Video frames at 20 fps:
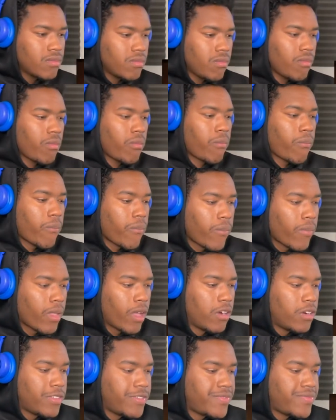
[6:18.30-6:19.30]
that's Trill.
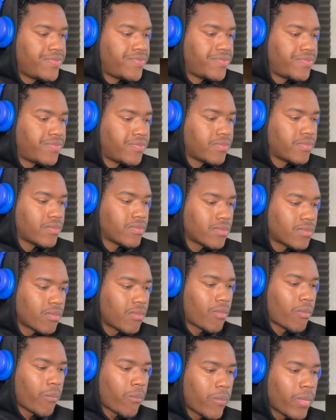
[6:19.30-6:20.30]

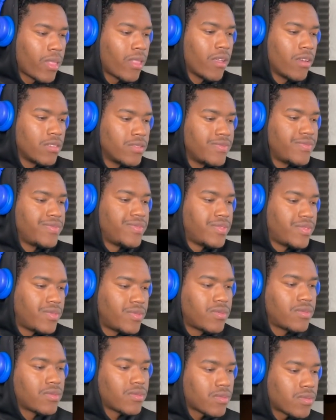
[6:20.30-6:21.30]
Aye. Not everybody
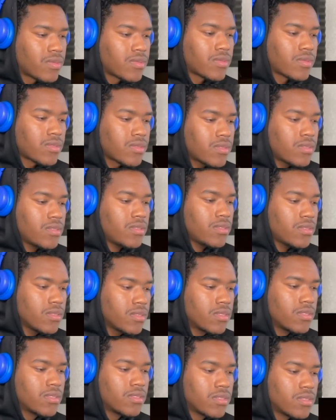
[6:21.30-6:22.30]
ends up with a house in the
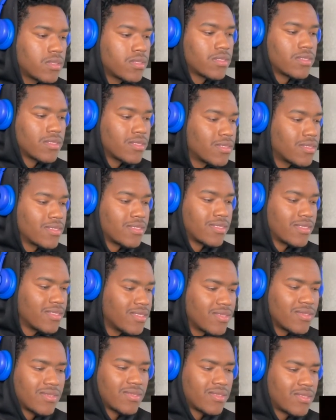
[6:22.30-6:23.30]
hill, believe me
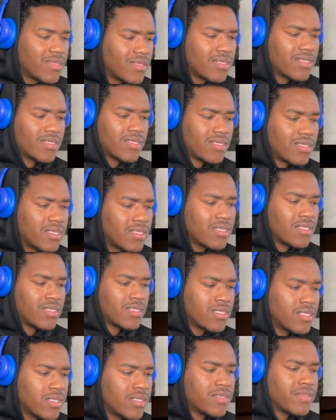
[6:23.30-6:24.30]
I know how you feel,
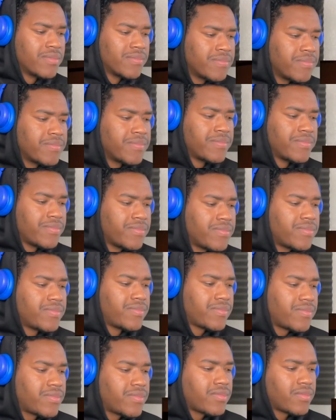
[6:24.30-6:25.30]
but for now let's just be
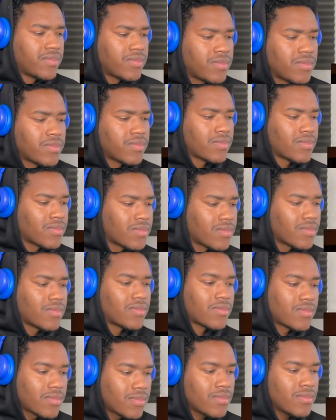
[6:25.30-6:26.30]
real,
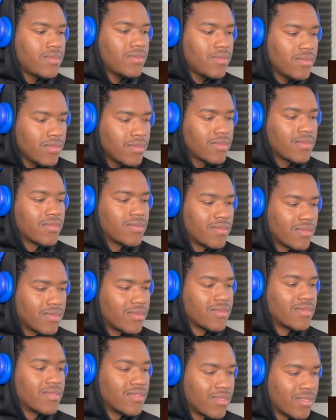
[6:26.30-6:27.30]
uh, uh, acting
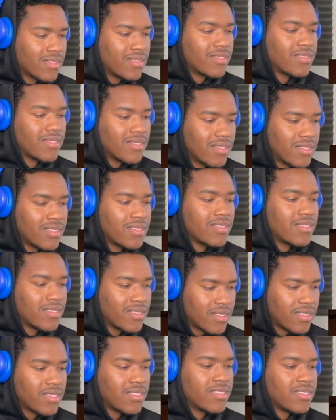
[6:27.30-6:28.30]
like you the only one out
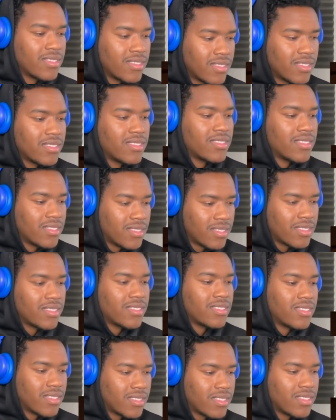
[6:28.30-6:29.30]
in the streets,
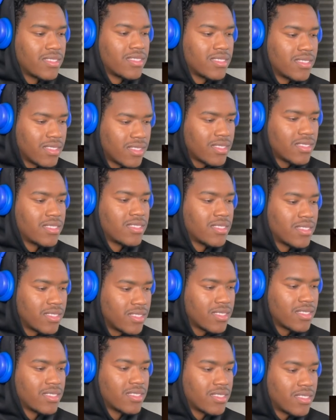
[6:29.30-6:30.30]
we all got families to
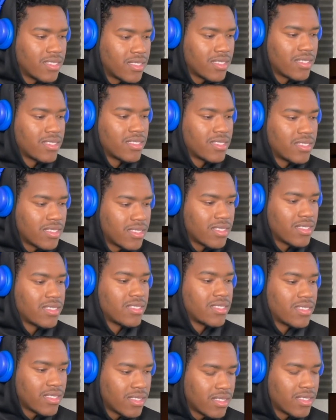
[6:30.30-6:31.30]
feed, so all I can do
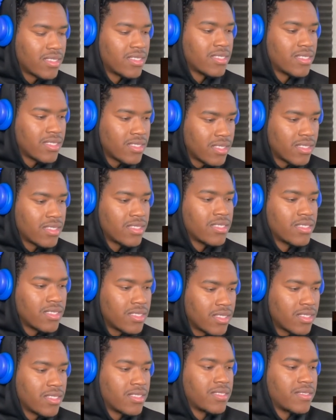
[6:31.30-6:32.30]
is be Trill, so we come from the
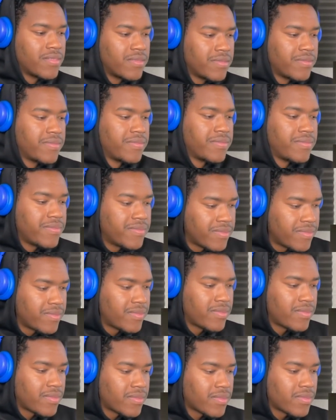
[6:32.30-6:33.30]
manor, but it's
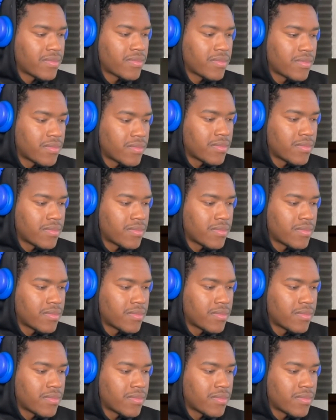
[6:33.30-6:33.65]
nothing but passer,